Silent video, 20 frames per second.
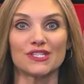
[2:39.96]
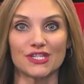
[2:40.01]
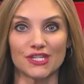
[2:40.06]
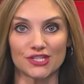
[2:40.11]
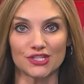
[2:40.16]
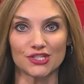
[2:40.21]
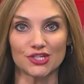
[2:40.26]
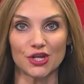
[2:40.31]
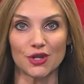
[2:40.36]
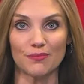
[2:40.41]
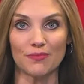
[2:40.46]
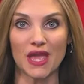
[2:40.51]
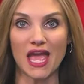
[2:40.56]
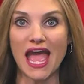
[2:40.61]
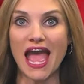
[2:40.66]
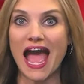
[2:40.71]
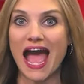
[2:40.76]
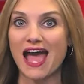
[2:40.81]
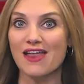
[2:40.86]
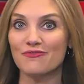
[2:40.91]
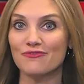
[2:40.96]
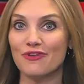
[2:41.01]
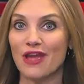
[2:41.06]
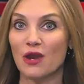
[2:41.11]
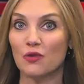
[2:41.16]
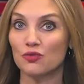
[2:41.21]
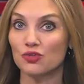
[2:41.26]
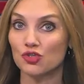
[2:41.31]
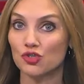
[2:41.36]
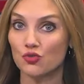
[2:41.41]
System, and
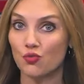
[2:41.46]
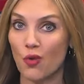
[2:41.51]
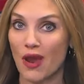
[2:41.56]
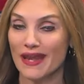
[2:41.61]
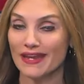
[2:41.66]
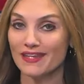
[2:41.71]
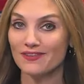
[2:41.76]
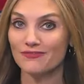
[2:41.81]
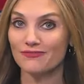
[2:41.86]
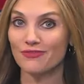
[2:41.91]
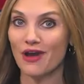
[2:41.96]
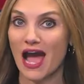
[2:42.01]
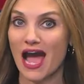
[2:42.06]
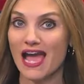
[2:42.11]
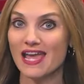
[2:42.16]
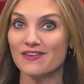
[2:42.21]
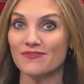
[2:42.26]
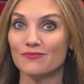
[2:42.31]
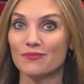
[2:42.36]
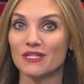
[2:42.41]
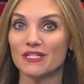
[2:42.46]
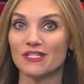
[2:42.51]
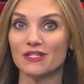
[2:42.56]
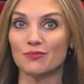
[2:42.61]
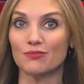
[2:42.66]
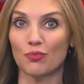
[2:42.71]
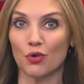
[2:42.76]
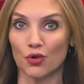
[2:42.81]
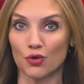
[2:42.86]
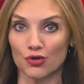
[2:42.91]
found 25
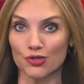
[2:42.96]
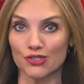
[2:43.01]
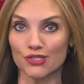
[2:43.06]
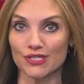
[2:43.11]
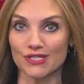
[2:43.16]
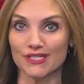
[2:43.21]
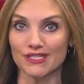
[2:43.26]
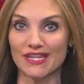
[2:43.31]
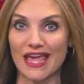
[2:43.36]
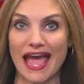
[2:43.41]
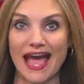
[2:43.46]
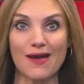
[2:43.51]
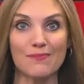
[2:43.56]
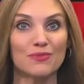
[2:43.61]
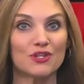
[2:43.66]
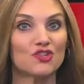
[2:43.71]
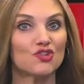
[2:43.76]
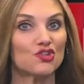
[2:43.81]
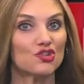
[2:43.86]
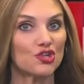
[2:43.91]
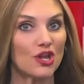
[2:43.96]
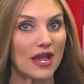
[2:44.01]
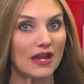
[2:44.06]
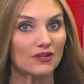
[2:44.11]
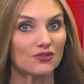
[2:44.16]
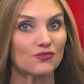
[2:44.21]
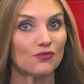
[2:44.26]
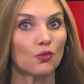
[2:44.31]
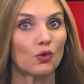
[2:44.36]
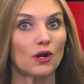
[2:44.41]
missing persons have been
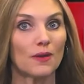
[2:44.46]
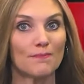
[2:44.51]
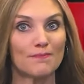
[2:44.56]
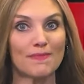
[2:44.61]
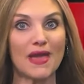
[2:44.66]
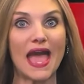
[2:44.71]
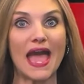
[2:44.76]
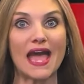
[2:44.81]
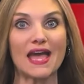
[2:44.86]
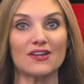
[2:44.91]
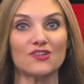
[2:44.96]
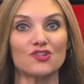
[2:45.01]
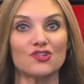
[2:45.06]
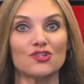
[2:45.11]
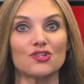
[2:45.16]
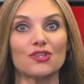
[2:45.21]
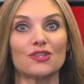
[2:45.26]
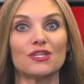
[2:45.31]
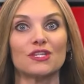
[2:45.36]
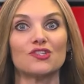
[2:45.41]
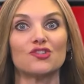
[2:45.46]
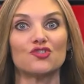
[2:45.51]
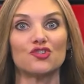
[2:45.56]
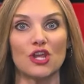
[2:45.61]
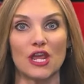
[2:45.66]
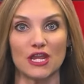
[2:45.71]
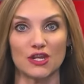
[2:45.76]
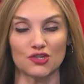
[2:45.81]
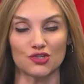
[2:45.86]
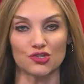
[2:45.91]
checked for a match to this
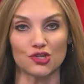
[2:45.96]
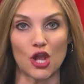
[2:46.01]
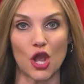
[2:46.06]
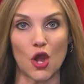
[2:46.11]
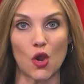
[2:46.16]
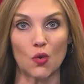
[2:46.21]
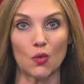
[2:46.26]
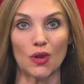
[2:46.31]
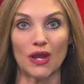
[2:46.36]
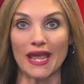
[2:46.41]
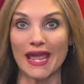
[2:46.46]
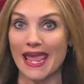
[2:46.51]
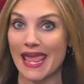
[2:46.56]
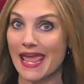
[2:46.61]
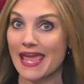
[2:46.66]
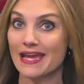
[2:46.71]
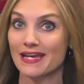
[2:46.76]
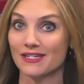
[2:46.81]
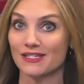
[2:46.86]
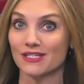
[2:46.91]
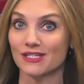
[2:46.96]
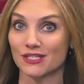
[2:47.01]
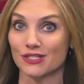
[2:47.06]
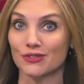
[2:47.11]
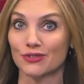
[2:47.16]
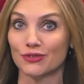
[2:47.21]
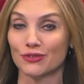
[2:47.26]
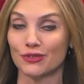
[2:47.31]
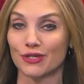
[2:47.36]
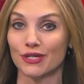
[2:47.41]
Jane Doe and
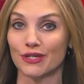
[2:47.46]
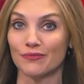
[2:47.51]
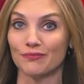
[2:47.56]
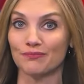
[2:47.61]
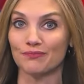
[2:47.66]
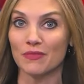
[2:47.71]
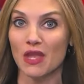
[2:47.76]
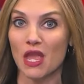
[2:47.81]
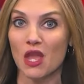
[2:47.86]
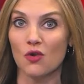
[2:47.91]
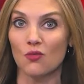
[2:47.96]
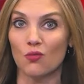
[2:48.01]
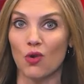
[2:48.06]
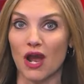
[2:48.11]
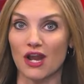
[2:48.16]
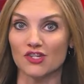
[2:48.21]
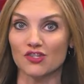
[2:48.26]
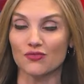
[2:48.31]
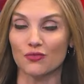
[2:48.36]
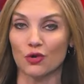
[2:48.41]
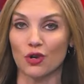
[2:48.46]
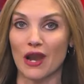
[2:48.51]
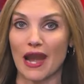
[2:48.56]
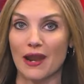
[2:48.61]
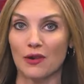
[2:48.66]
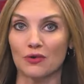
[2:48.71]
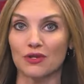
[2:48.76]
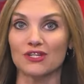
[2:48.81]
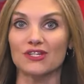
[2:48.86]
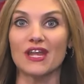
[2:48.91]
excluded. Watch for
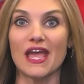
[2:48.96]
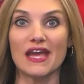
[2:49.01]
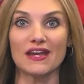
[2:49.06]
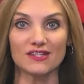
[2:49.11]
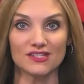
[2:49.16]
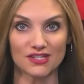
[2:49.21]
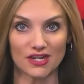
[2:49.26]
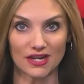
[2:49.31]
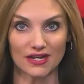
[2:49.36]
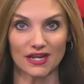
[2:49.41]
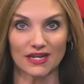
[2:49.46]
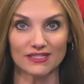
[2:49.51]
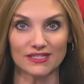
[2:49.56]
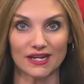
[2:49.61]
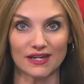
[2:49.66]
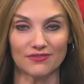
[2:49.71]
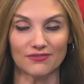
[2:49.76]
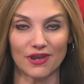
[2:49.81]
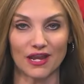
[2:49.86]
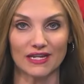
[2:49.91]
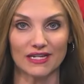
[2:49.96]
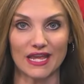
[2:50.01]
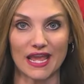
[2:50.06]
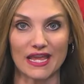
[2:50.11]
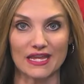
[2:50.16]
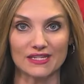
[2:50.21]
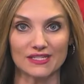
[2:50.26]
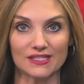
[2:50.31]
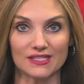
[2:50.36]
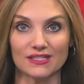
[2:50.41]
our next unidentified
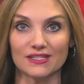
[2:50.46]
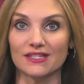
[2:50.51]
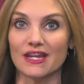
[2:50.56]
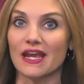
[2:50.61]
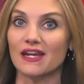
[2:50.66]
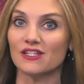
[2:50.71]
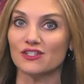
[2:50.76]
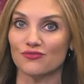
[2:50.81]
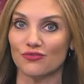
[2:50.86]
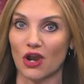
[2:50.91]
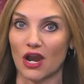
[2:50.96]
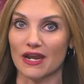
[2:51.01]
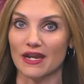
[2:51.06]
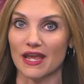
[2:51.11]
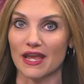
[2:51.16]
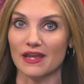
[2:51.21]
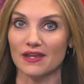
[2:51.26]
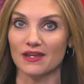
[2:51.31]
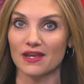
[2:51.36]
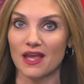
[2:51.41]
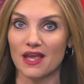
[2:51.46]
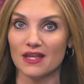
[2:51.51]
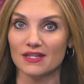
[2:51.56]
case next Friday.